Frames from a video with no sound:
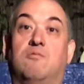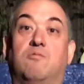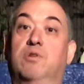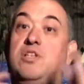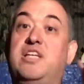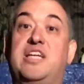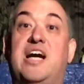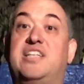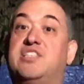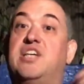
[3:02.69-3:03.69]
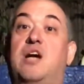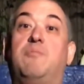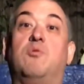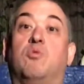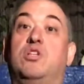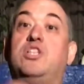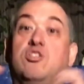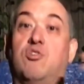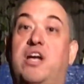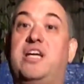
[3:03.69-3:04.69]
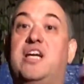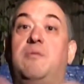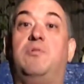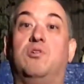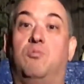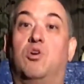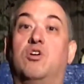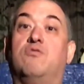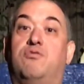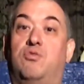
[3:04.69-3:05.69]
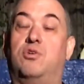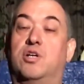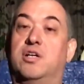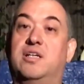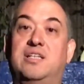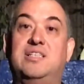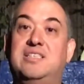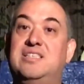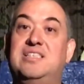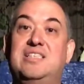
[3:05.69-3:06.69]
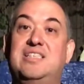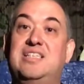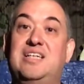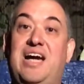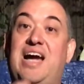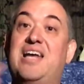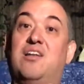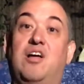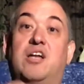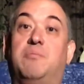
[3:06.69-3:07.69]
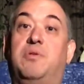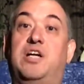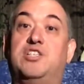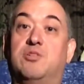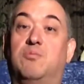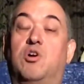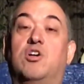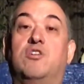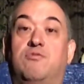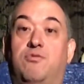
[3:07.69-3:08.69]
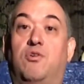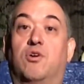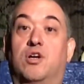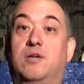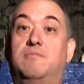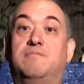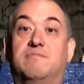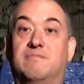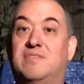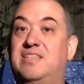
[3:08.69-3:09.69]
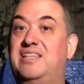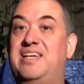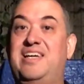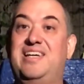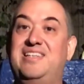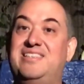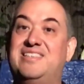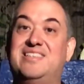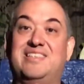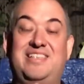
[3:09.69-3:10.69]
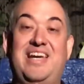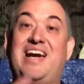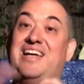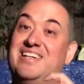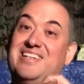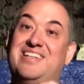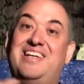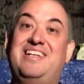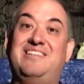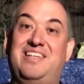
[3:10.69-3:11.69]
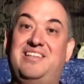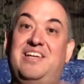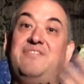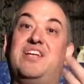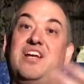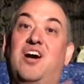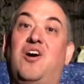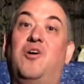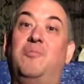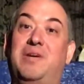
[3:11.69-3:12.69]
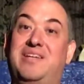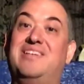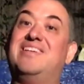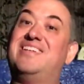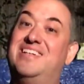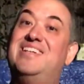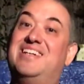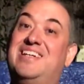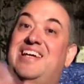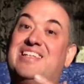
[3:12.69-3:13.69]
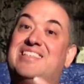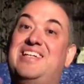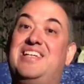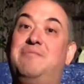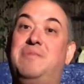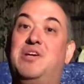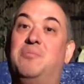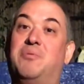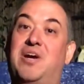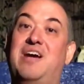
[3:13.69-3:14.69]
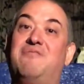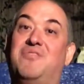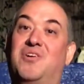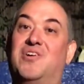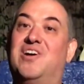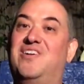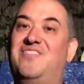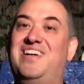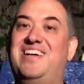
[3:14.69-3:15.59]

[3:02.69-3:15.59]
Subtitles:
Really nice couple, really great couple to work for. I had a lot of pleasure working for him. And yeah, he lived at home, and yes, I did meal prep for him.